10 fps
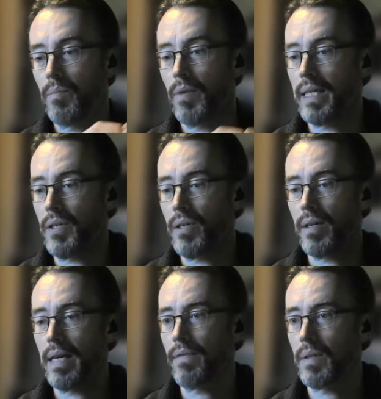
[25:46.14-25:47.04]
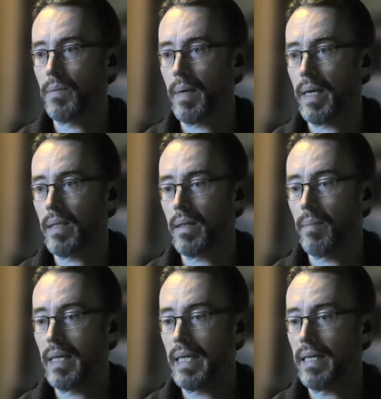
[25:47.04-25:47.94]
practitioner
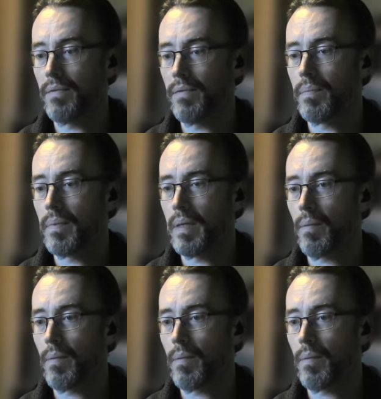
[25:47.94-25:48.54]
evidence-based. Believe.